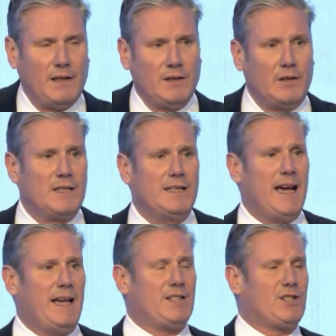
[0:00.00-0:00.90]
that
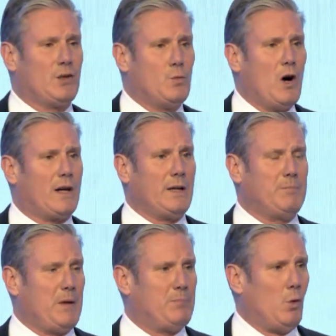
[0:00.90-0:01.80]
gets that working
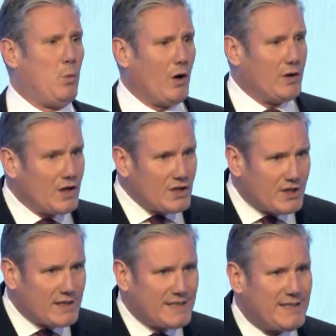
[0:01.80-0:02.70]
people want
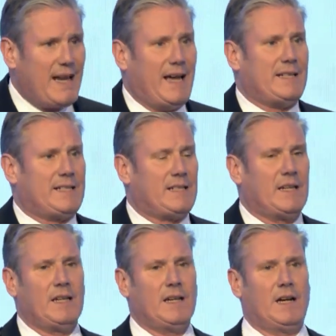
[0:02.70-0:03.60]
success
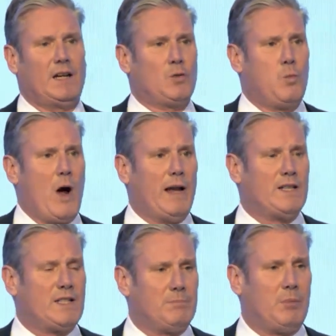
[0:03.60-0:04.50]
as well
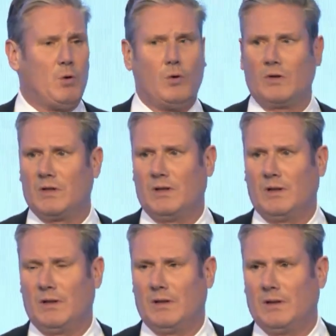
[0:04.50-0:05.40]
as support,
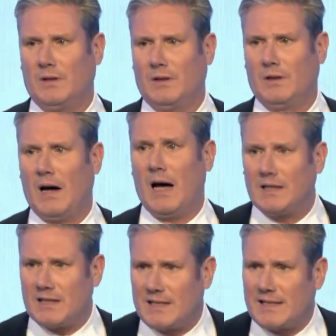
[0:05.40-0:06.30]

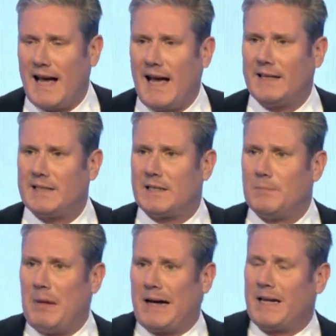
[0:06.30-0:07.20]
understands
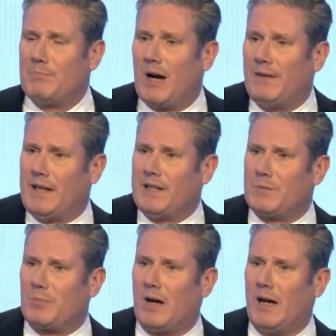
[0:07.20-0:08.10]
that backing private
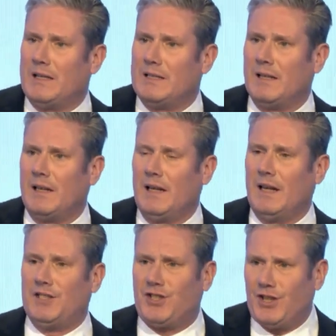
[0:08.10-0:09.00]
enterprise
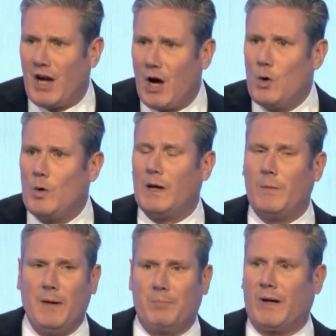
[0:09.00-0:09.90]
is the only
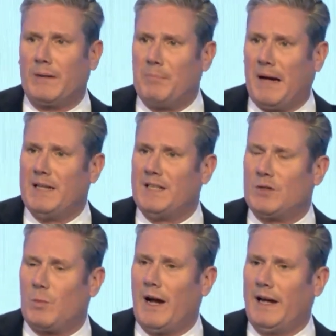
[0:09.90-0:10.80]
way Britain pays its
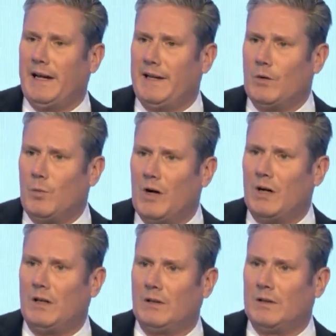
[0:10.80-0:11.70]
way in the world.